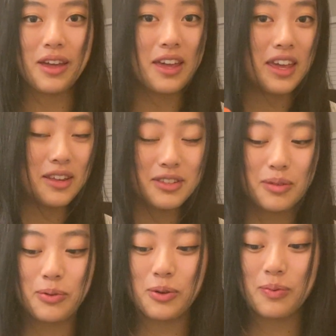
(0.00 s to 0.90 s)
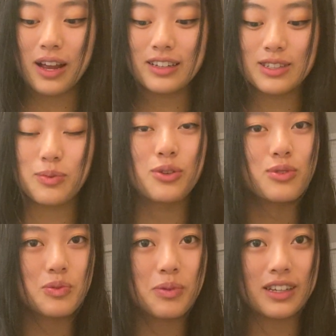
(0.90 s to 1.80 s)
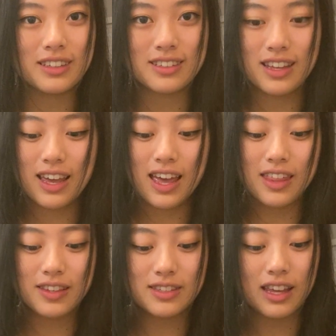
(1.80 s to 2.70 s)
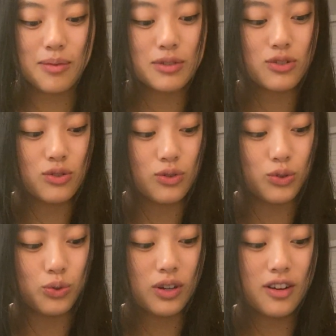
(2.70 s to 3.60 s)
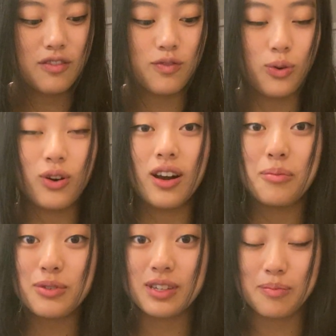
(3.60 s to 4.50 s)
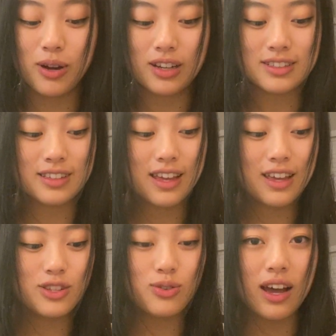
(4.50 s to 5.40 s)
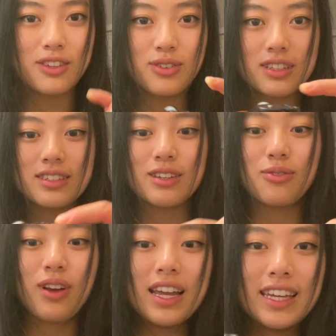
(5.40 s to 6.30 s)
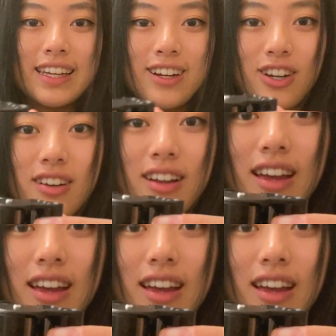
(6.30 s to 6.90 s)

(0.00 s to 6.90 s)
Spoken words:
In typical practice, we use springs, and the same is true for a music box. So as you can see right here,